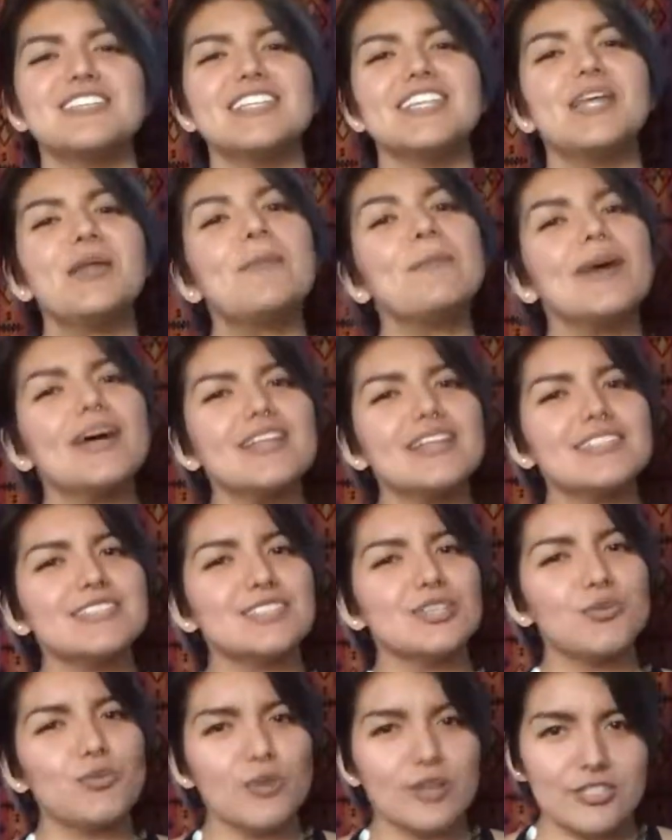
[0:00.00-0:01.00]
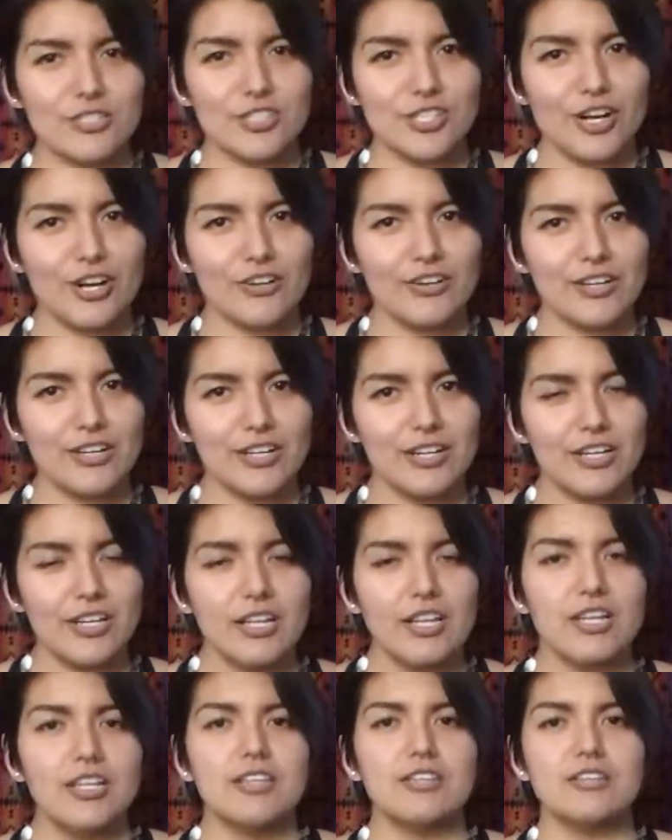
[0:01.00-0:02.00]
imbalance in one chakra,
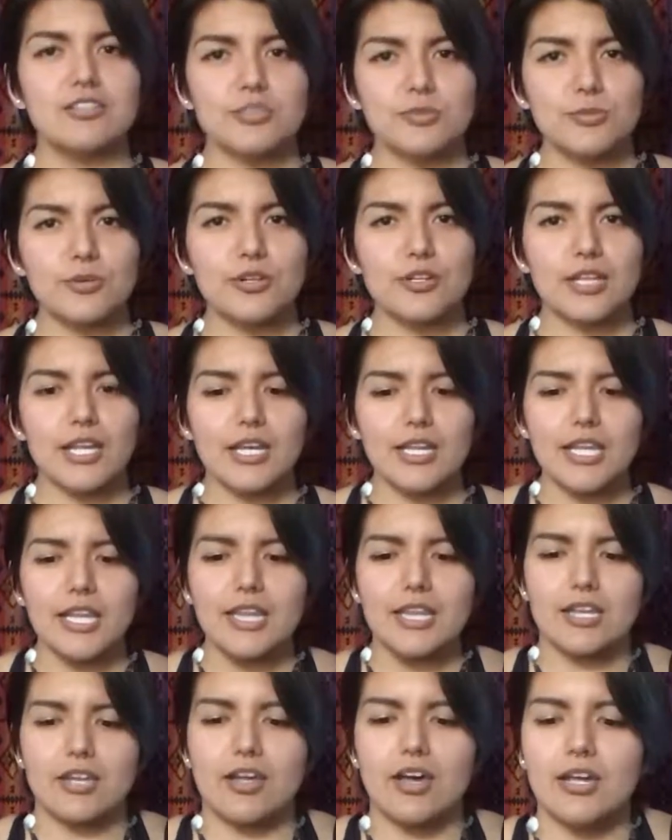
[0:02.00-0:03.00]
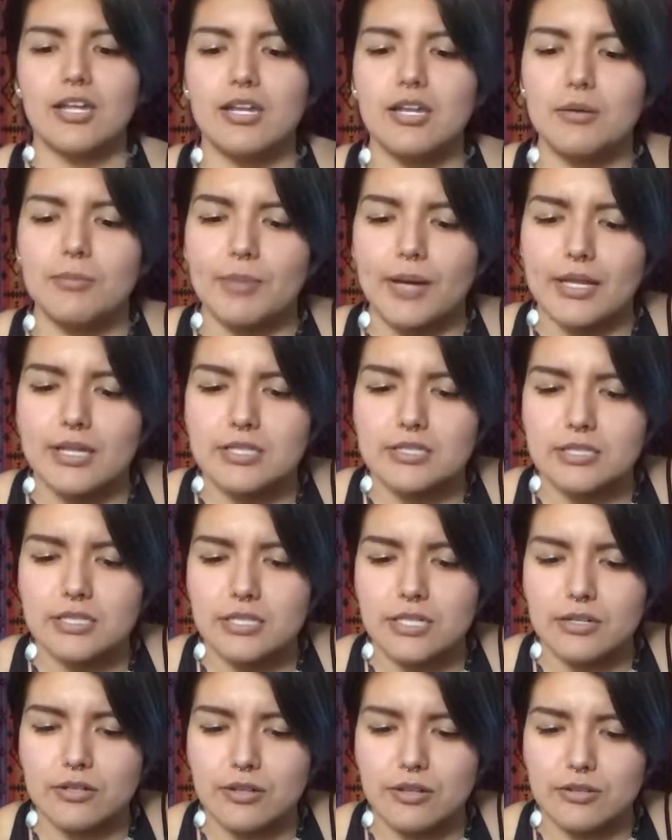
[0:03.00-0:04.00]
there's more likely than not an imbalance
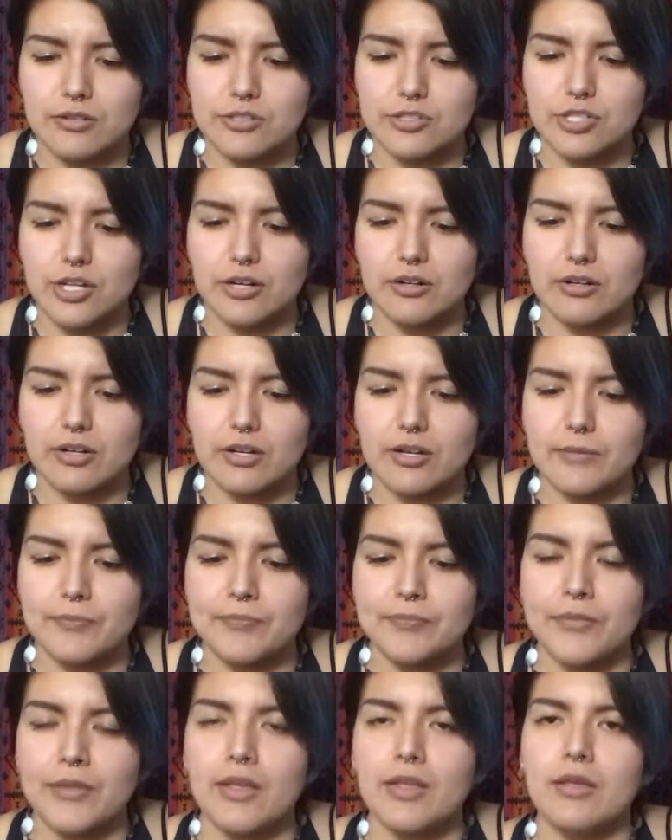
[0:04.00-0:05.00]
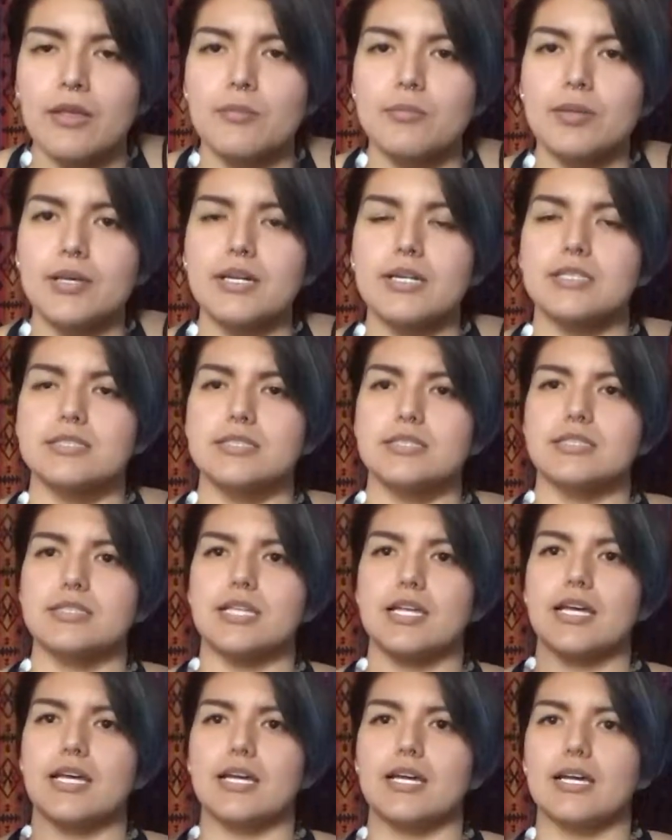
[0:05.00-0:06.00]
in another chakra, because it's
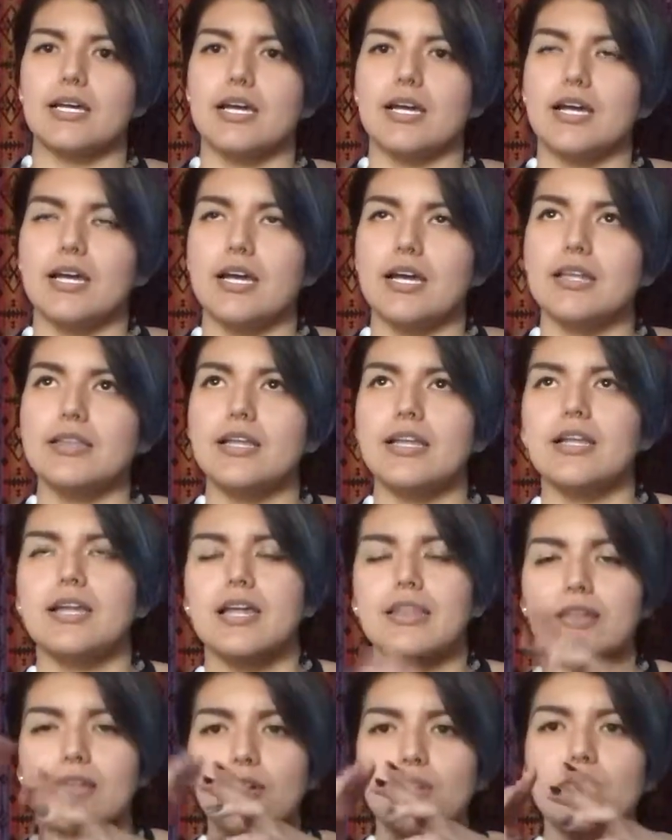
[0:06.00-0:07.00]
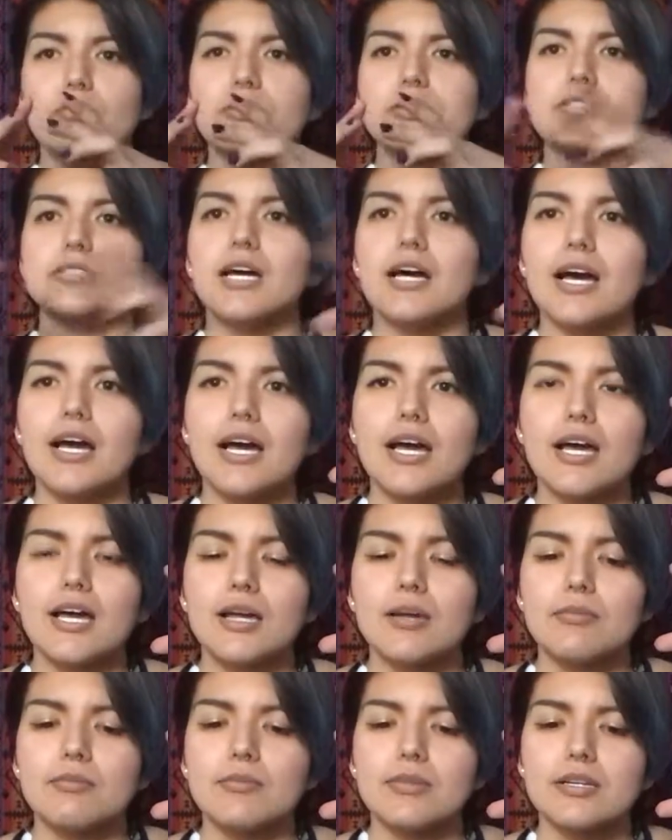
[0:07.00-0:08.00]
like, and then over
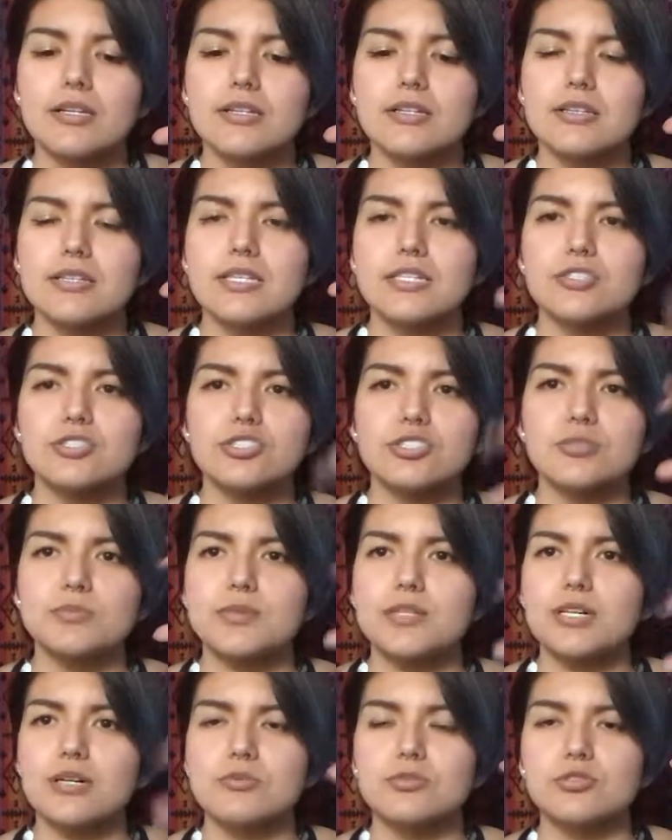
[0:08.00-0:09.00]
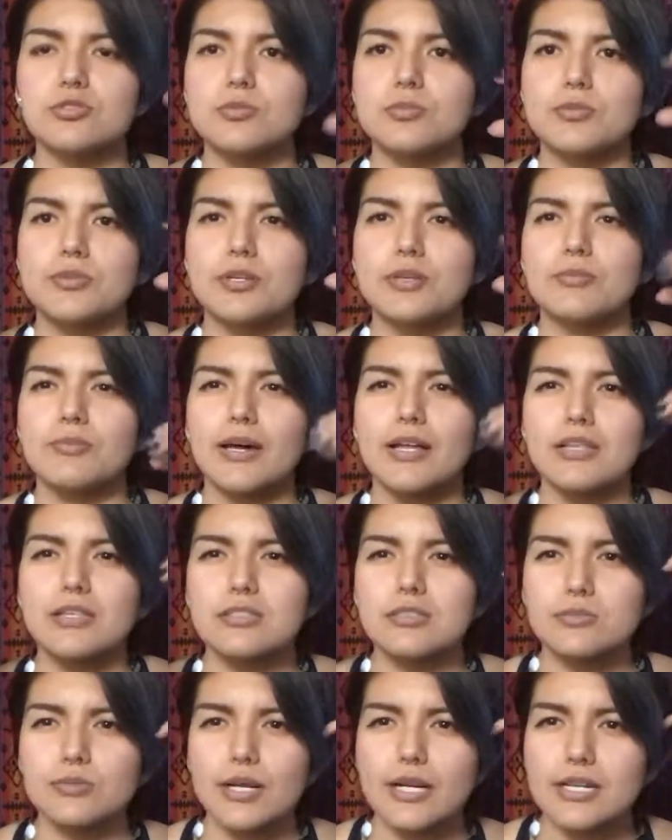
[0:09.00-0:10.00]
time things just become super
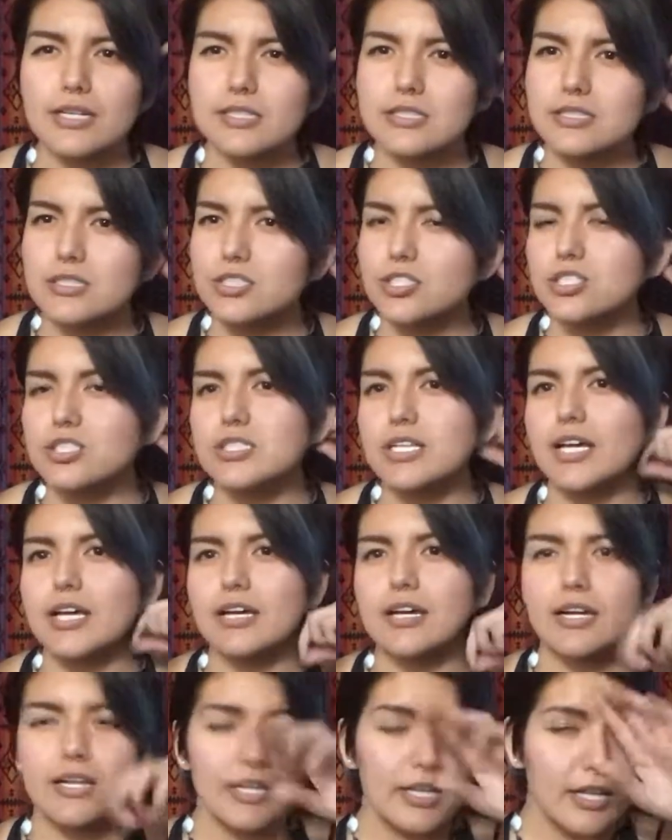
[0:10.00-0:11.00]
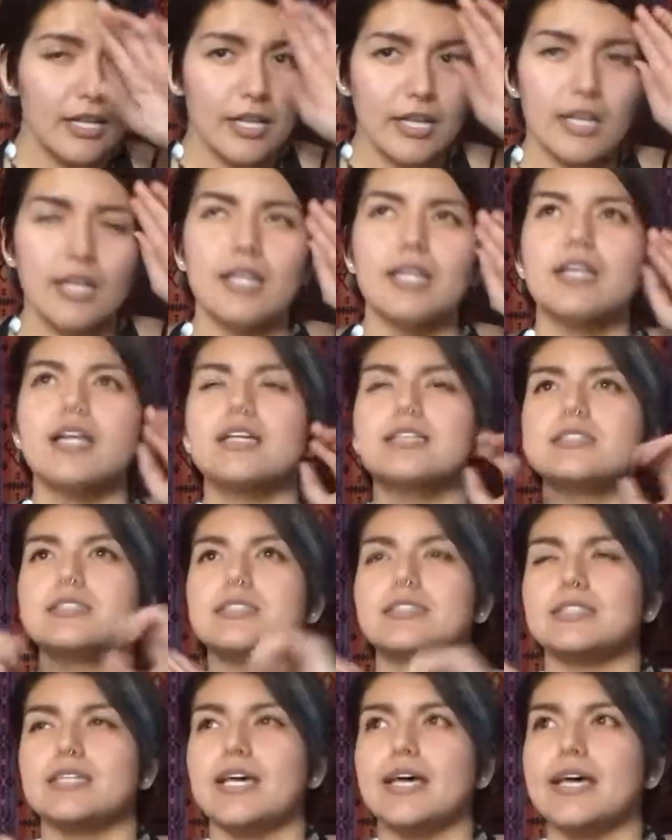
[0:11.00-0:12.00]
unbalanced, right? Because it's just like, let's
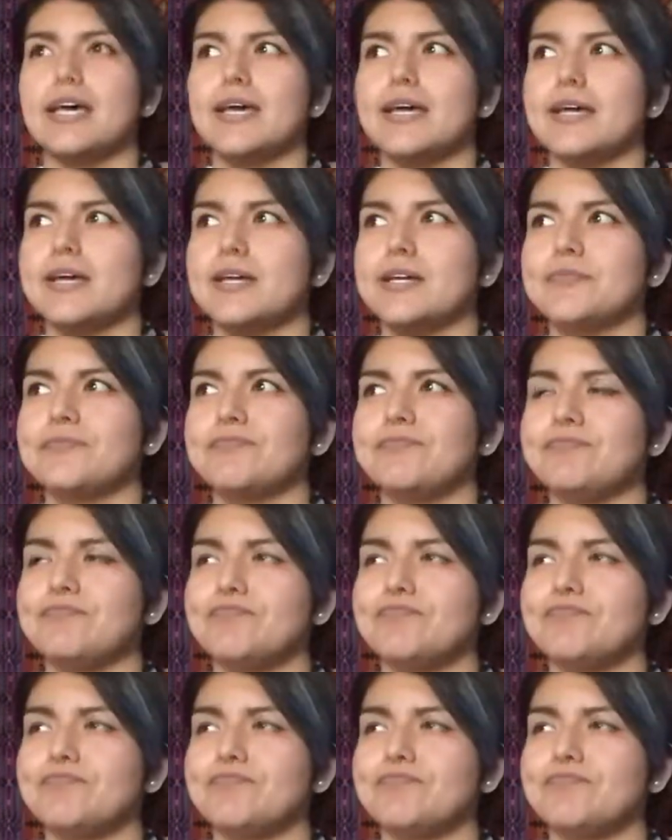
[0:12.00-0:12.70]
say